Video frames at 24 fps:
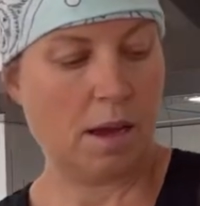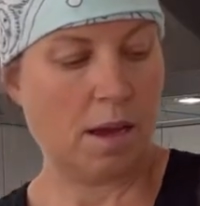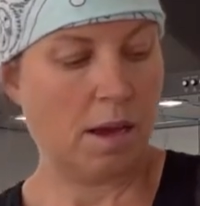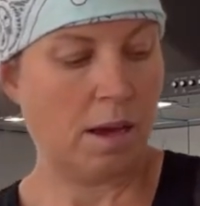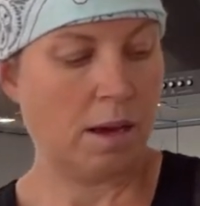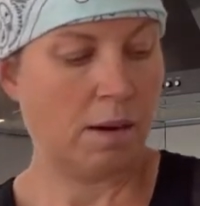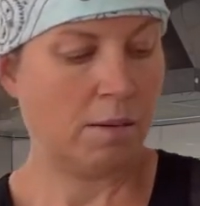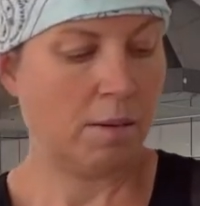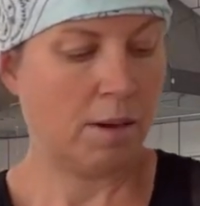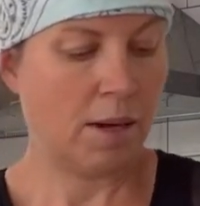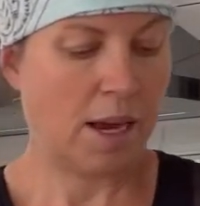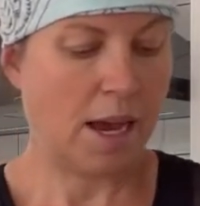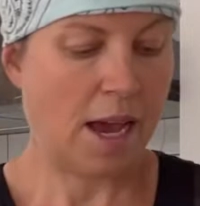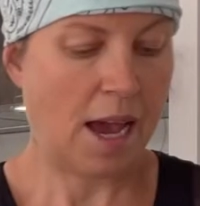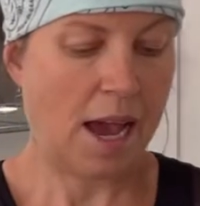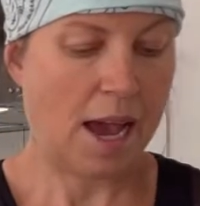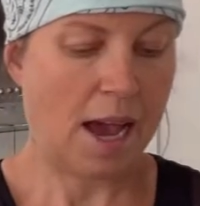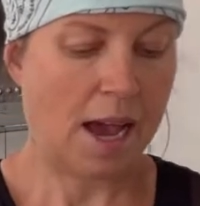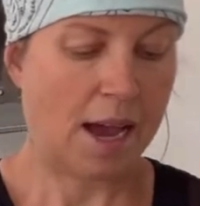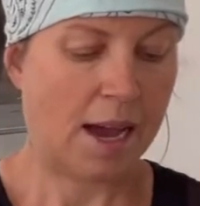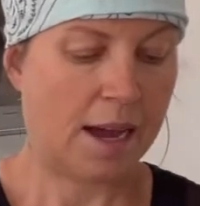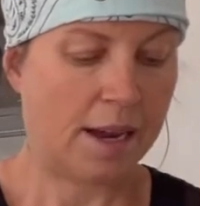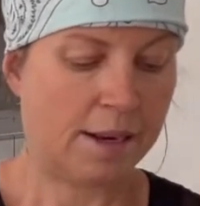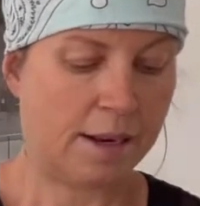gonna
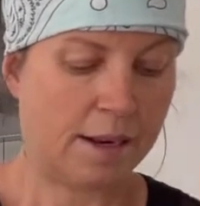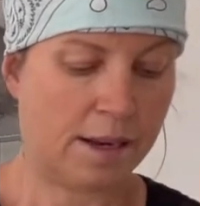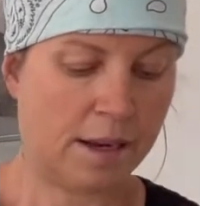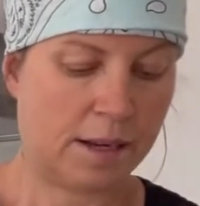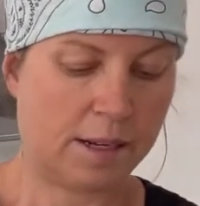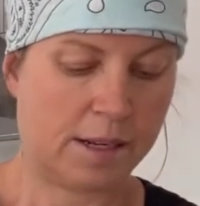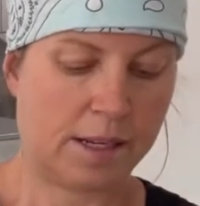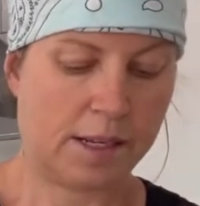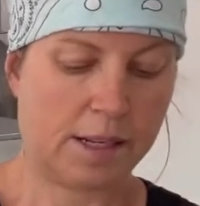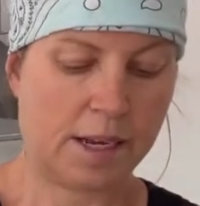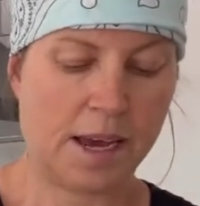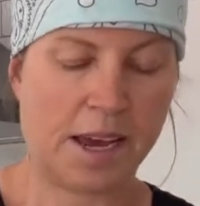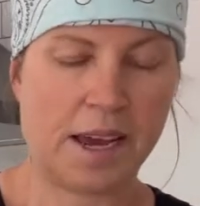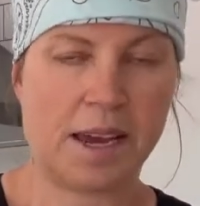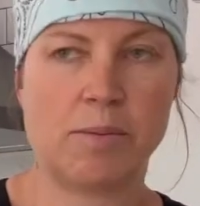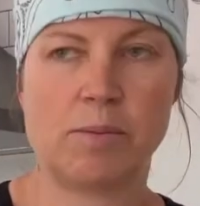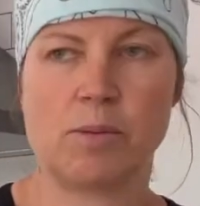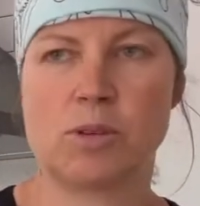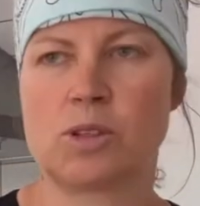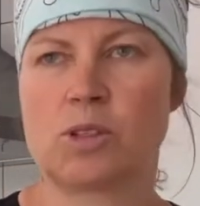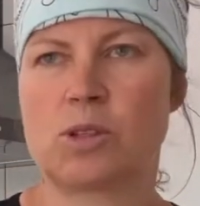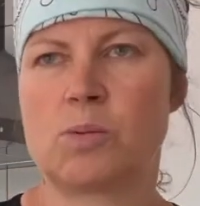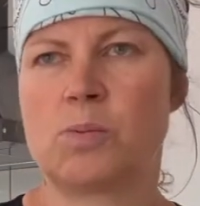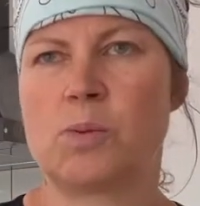add a
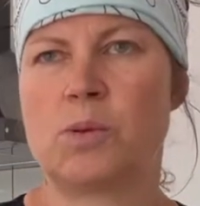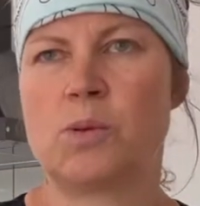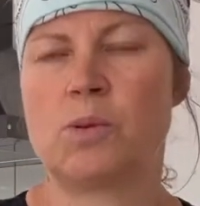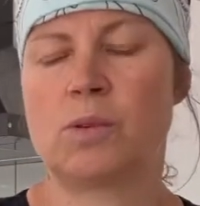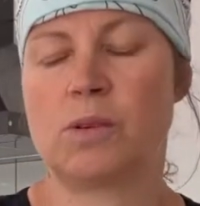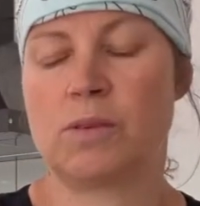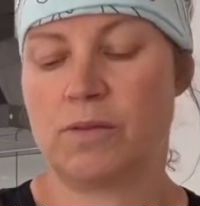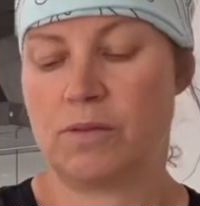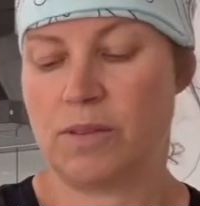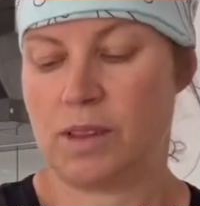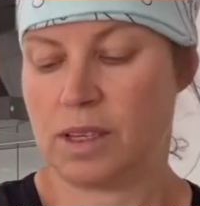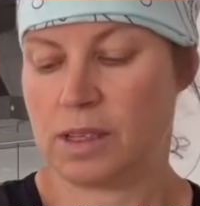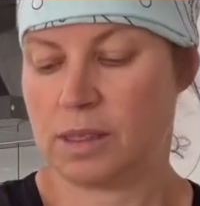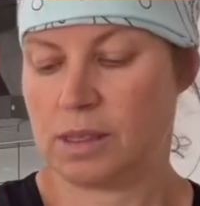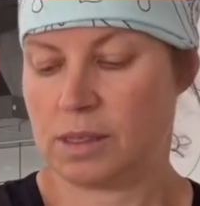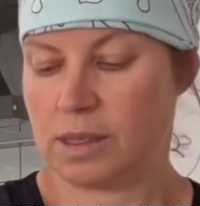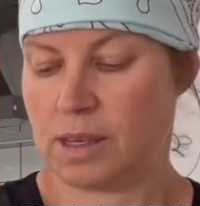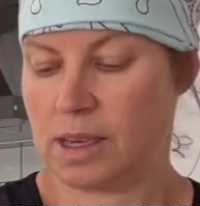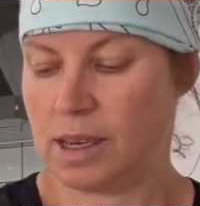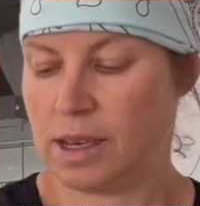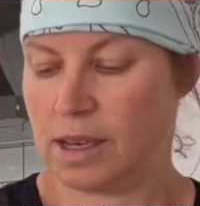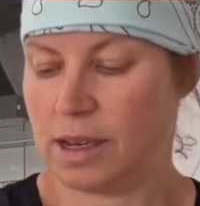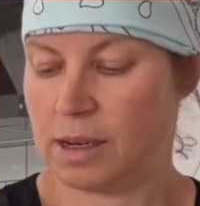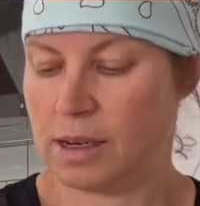tablespoon of this
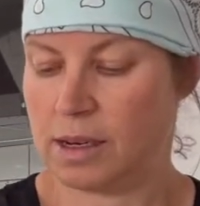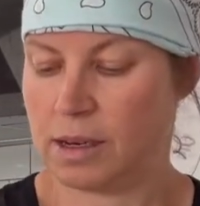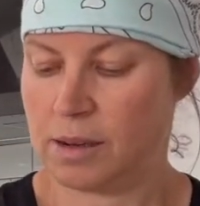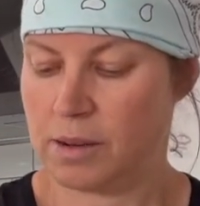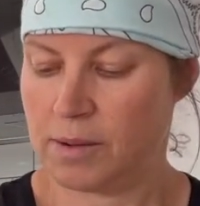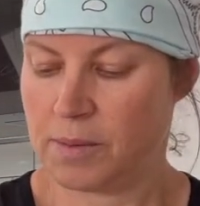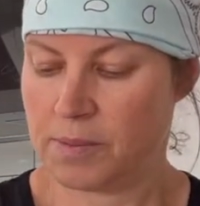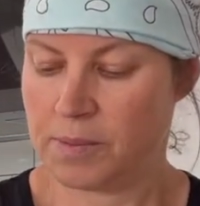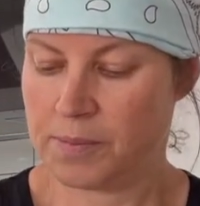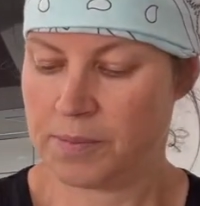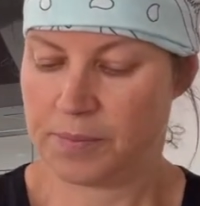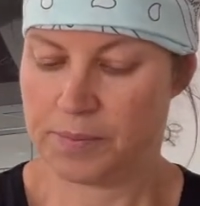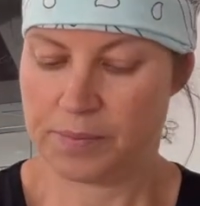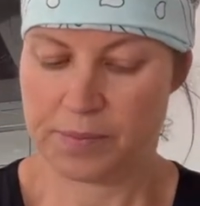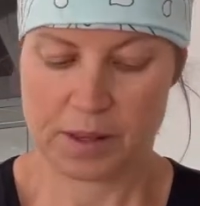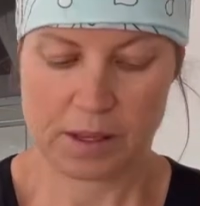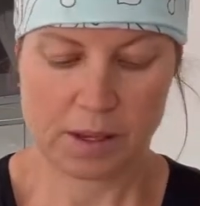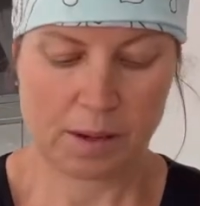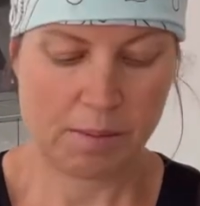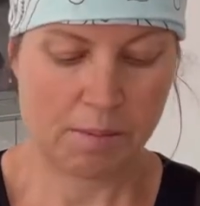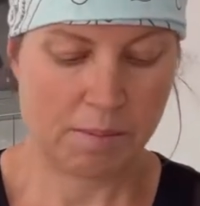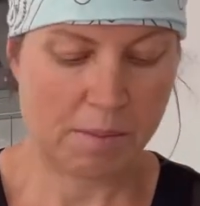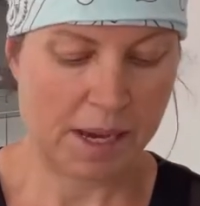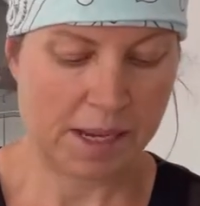in,
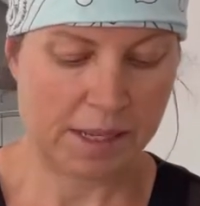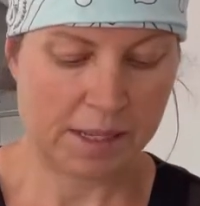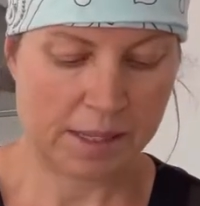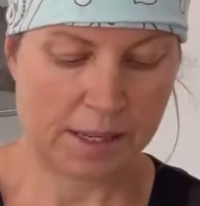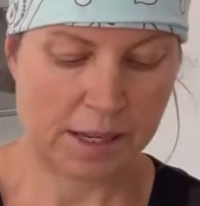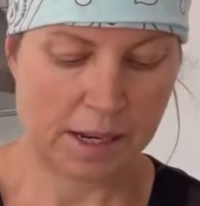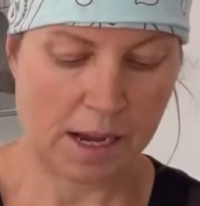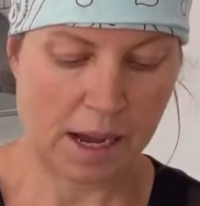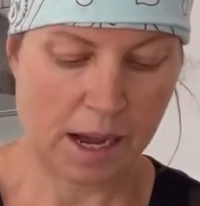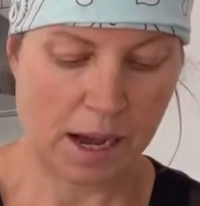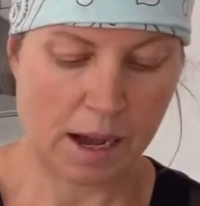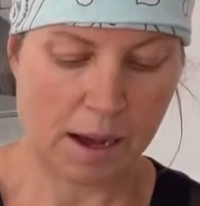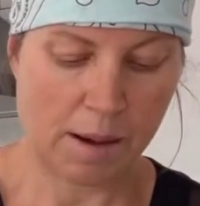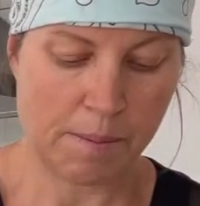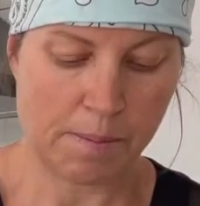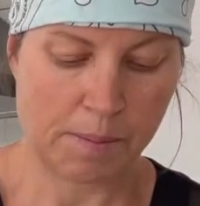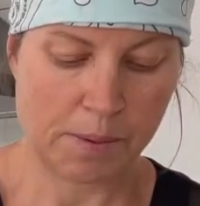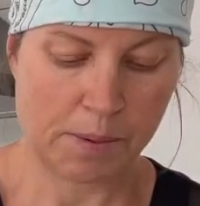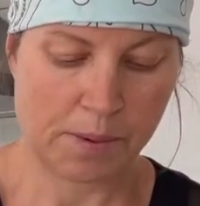mix it up.